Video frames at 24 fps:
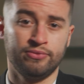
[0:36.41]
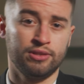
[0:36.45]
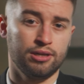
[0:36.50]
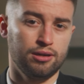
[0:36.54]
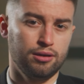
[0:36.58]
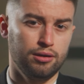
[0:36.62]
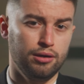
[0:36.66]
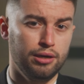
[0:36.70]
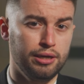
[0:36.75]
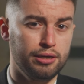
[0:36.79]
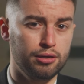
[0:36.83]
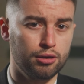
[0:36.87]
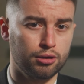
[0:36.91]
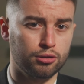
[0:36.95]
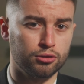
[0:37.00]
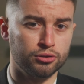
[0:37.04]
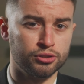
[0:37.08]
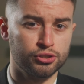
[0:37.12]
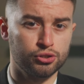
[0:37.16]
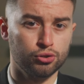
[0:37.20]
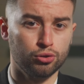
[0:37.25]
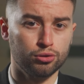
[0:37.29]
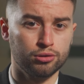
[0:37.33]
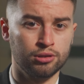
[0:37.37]
a legal
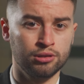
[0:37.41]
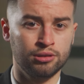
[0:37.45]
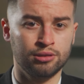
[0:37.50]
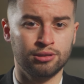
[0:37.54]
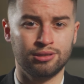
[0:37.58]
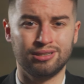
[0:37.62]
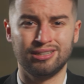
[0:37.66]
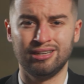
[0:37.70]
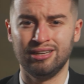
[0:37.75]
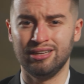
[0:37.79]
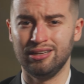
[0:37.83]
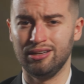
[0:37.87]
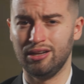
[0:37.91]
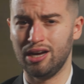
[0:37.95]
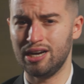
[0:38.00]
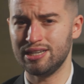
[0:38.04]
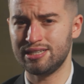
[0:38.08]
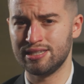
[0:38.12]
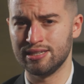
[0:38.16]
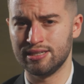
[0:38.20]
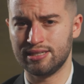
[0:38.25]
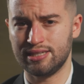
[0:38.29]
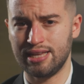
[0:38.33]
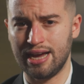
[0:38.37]
consultant,
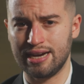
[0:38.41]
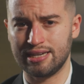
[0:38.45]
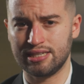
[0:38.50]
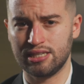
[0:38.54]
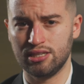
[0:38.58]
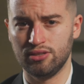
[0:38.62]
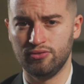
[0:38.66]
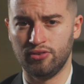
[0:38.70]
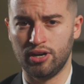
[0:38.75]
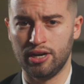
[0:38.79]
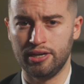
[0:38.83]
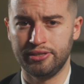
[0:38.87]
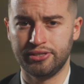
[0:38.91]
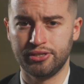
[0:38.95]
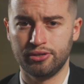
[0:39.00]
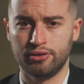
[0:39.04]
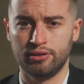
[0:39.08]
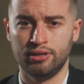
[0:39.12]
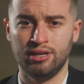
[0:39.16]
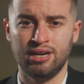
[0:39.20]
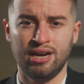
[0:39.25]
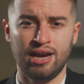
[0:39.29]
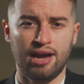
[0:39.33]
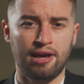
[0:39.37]
licensed tax
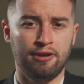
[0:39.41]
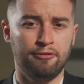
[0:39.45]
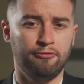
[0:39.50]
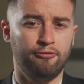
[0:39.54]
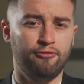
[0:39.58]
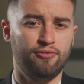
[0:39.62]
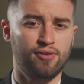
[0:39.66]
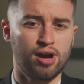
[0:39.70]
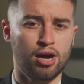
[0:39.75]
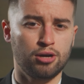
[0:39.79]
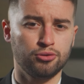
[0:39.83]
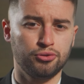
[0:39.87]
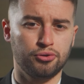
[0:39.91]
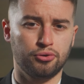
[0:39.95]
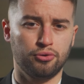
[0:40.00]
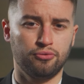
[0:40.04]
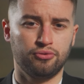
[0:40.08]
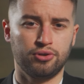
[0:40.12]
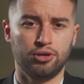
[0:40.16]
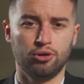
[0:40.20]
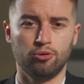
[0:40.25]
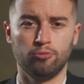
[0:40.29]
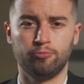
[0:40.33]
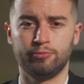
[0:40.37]
advisor, and founder
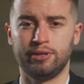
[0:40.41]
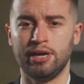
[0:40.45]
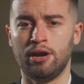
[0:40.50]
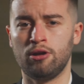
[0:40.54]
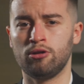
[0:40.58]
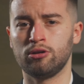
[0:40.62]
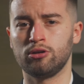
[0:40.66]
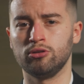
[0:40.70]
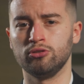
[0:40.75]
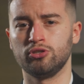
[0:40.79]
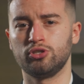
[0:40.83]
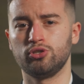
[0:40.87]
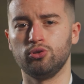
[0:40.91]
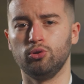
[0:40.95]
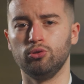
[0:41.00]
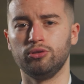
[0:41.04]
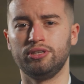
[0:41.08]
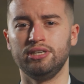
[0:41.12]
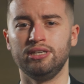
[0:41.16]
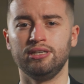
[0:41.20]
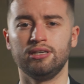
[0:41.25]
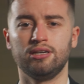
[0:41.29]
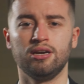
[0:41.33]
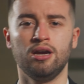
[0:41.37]
of Kyroptera
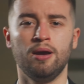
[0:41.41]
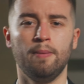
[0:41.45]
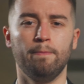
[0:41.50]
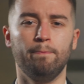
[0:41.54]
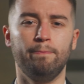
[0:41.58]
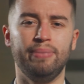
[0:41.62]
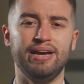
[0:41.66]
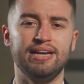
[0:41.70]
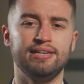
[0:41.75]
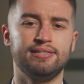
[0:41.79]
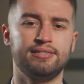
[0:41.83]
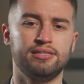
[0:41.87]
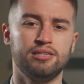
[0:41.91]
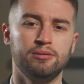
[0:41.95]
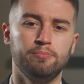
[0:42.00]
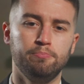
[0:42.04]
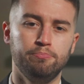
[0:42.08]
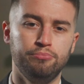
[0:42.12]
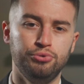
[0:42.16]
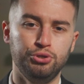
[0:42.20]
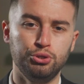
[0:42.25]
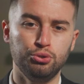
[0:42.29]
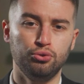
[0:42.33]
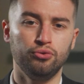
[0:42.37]
Consulting based in
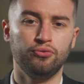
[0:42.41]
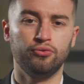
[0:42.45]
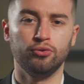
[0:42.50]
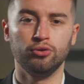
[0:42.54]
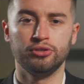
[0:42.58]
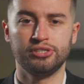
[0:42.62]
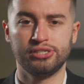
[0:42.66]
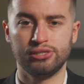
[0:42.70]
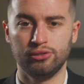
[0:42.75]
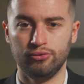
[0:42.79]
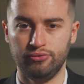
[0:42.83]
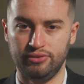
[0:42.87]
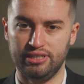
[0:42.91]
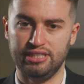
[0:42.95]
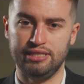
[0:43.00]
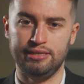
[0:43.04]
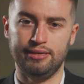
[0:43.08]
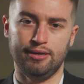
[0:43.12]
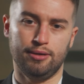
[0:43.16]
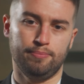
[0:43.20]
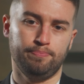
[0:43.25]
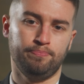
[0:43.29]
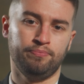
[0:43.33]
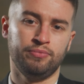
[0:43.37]
beautiful
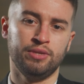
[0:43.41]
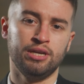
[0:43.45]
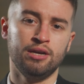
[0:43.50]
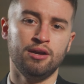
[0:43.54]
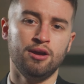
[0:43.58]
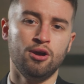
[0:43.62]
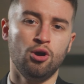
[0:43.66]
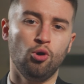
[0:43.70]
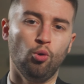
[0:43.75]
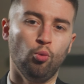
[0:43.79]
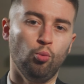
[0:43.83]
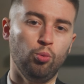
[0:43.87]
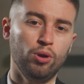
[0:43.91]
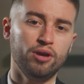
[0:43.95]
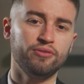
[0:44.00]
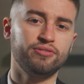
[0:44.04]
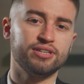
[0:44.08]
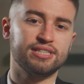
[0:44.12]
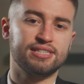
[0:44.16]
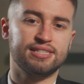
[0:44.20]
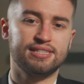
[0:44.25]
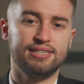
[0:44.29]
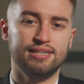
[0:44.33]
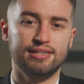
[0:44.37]
Slovenia. We've
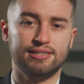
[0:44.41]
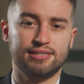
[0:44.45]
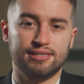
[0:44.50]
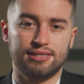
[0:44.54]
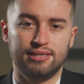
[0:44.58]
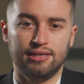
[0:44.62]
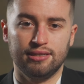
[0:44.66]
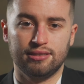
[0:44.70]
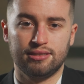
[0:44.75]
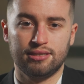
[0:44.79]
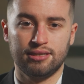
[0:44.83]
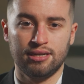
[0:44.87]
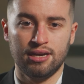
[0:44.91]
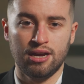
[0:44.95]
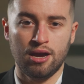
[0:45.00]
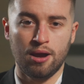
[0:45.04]
assisted